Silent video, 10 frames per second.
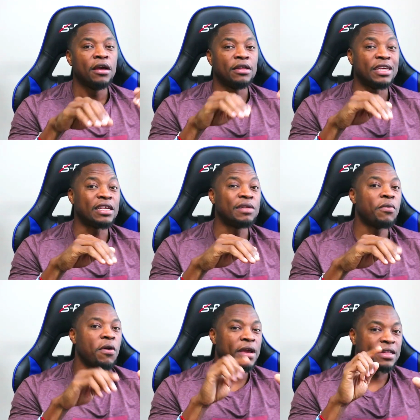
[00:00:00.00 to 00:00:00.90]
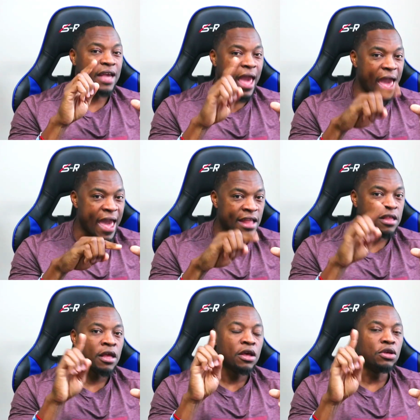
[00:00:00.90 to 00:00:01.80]
A ticket symbol is
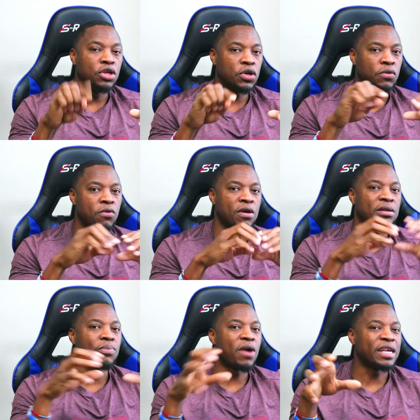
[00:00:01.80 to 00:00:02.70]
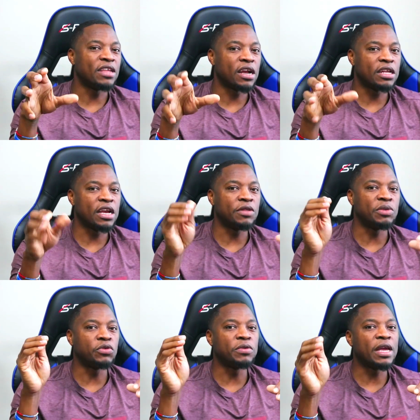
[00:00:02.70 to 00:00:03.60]
and you on the price target there is
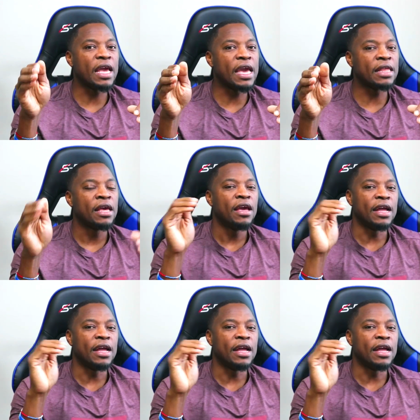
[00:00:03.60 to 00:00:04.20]
between eight